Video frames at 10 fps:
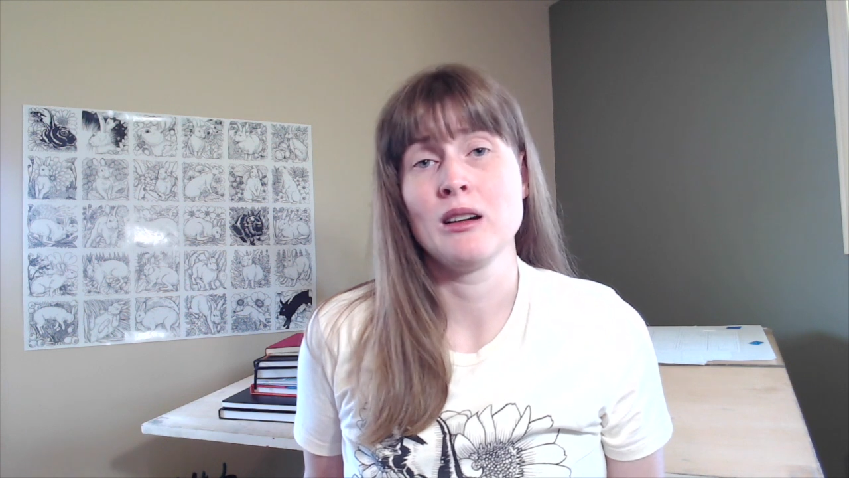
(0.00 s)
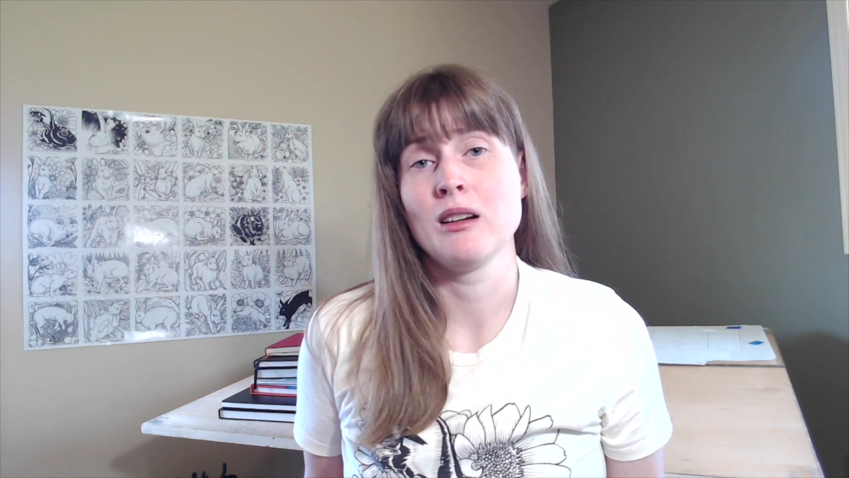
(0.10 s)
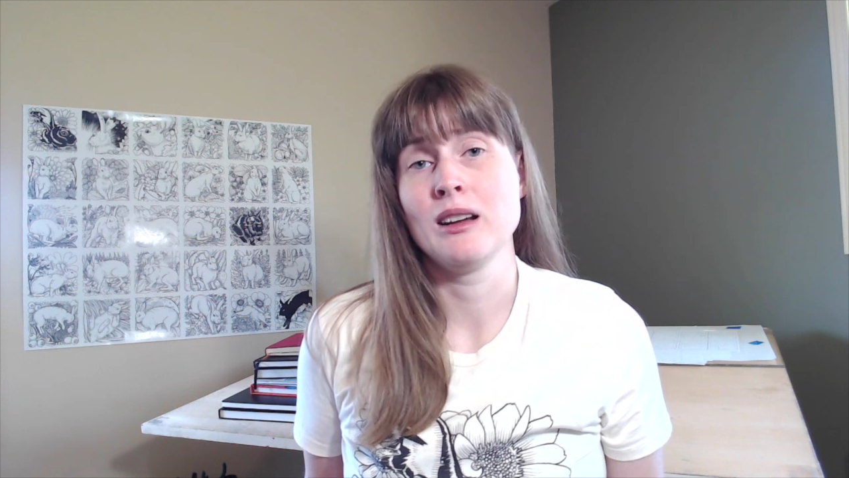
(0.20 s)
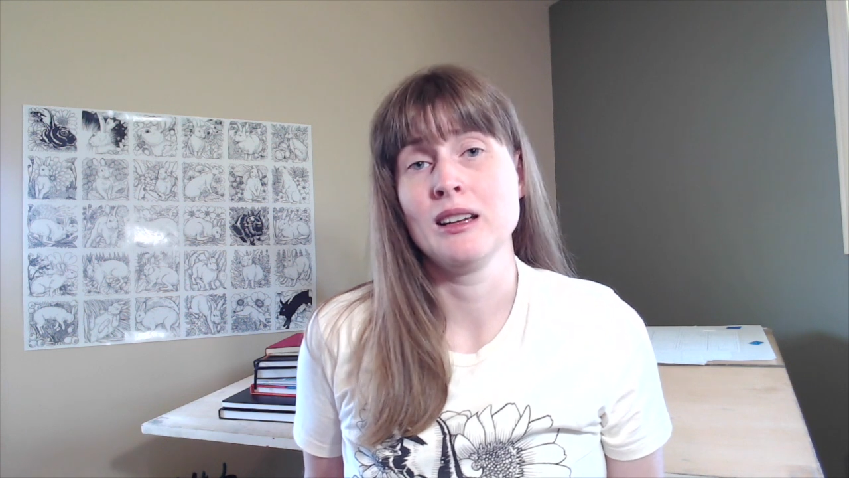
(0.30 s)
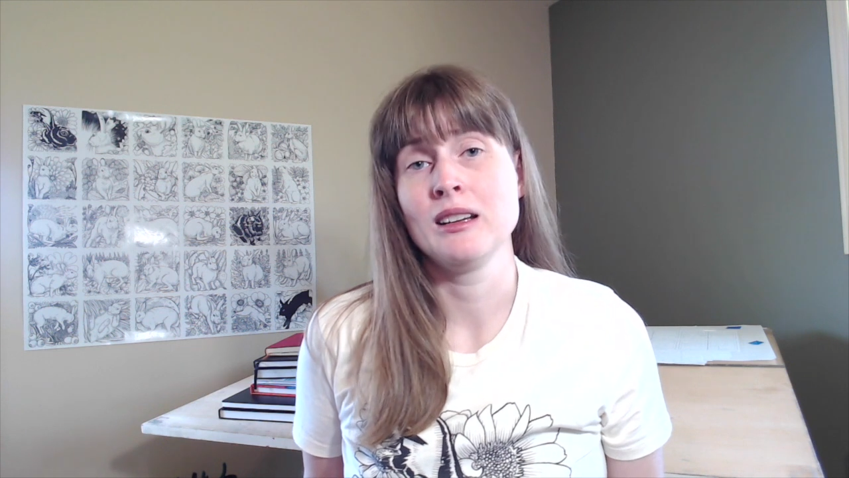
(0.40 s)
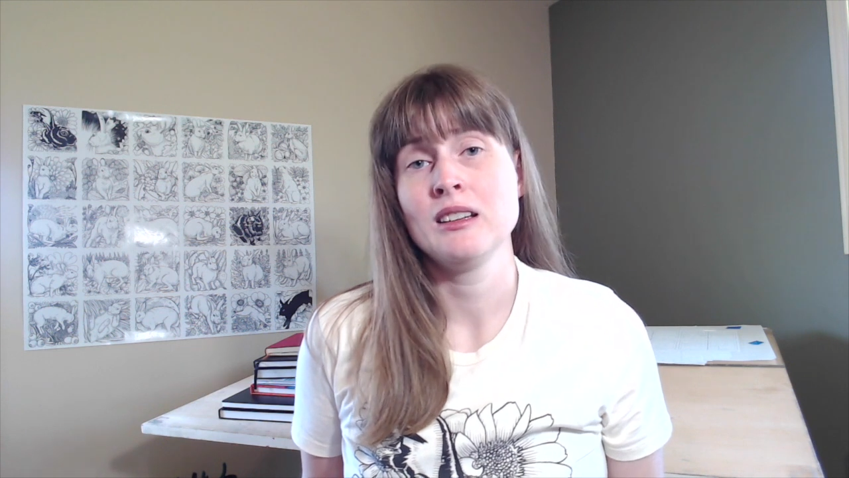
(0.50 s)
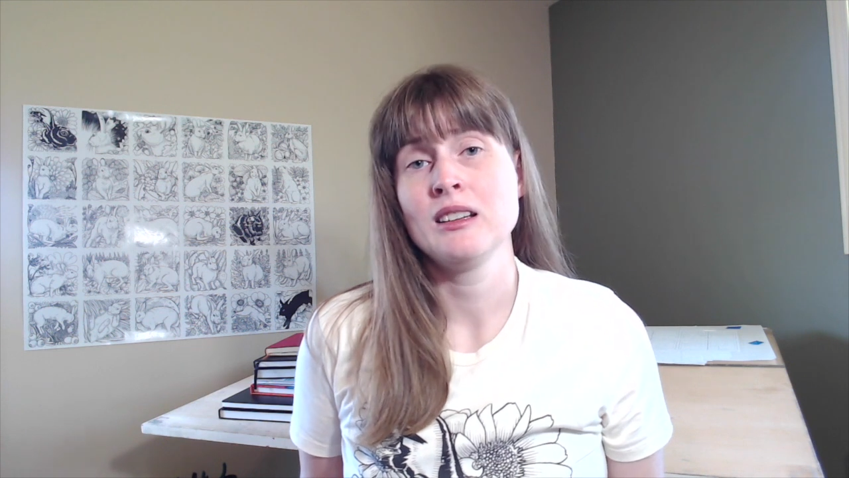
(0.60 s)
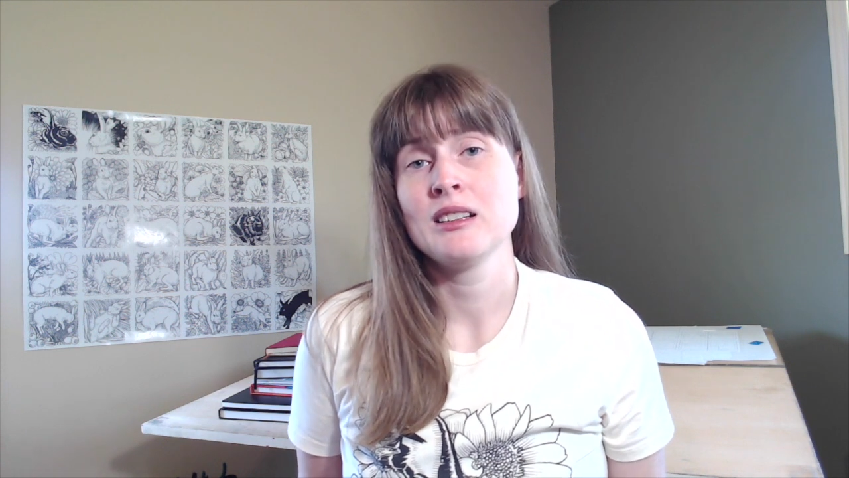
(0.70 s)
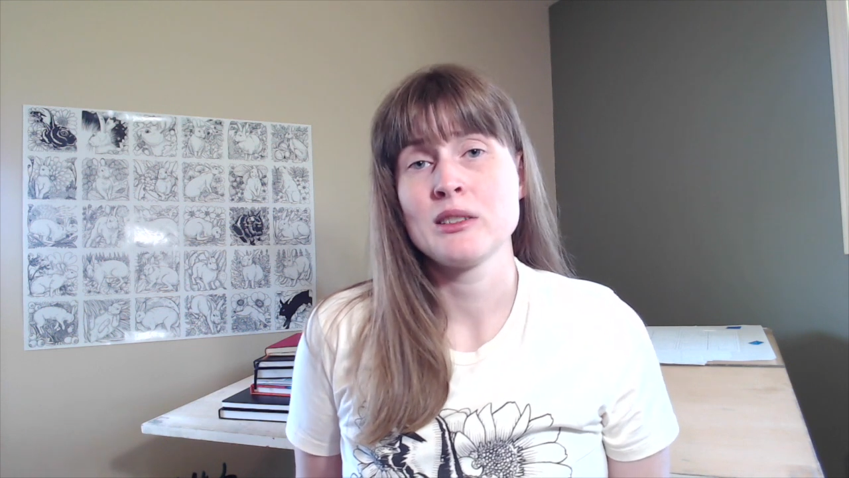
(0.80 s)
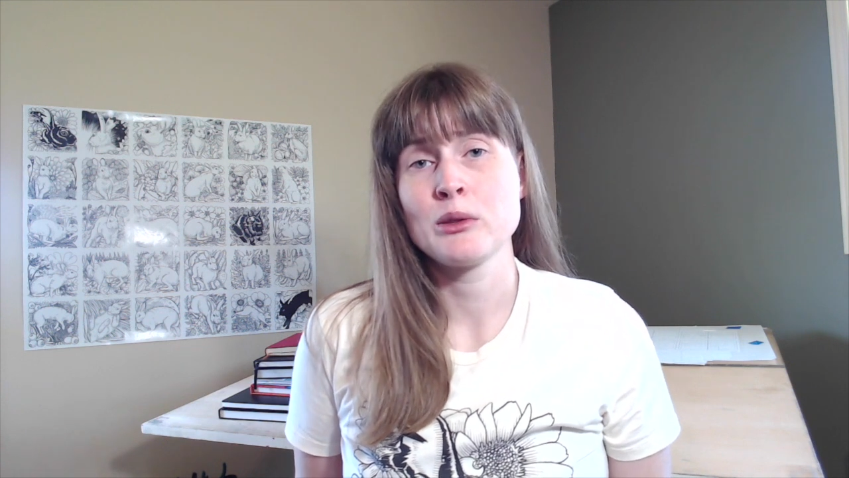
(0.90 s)
on it,
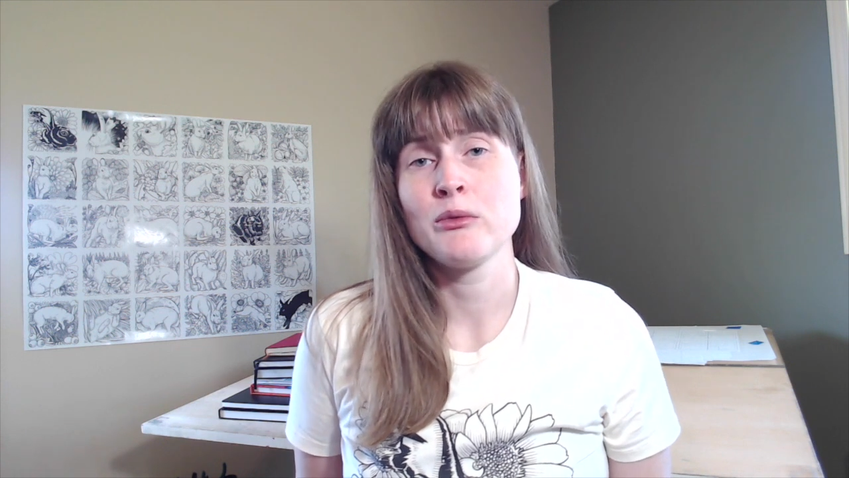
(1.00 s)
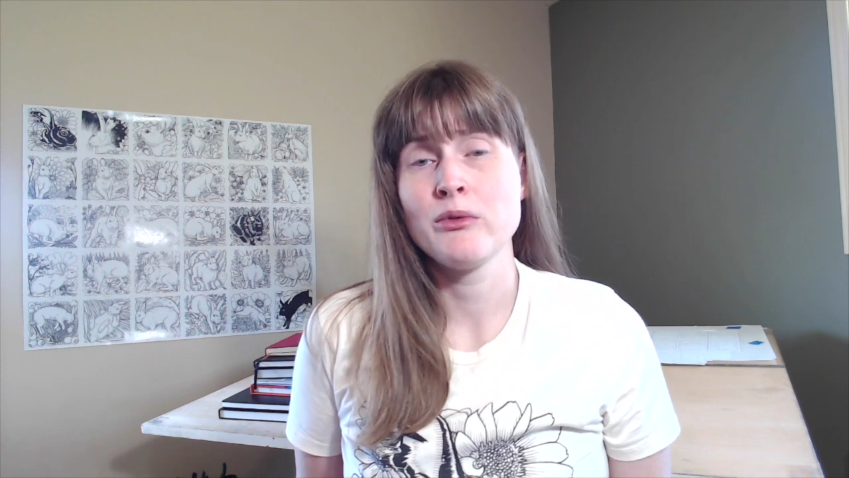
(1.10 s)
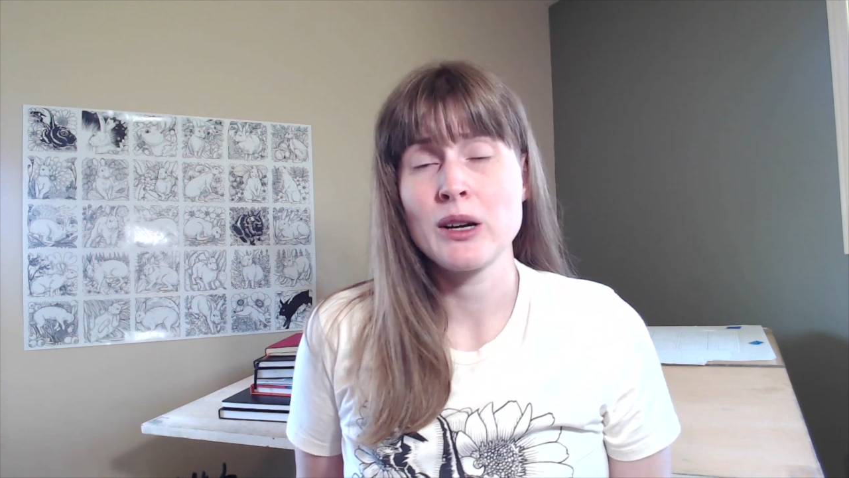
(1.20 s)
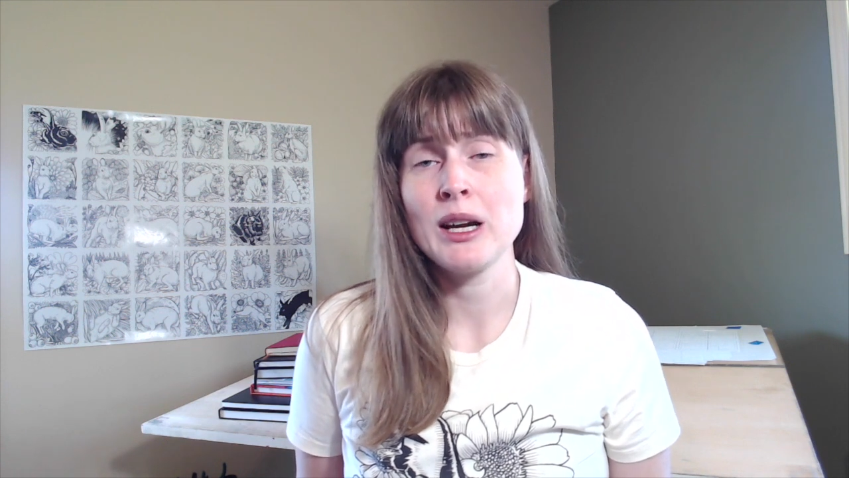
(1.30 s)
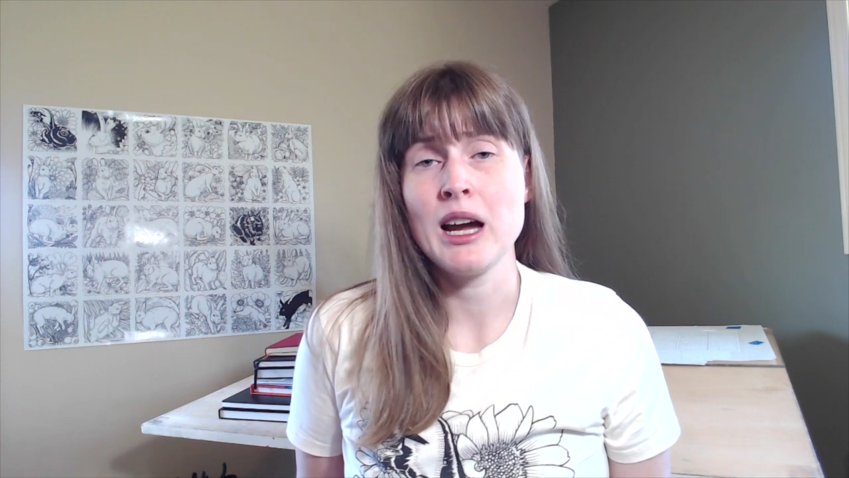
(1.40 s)
so I'm very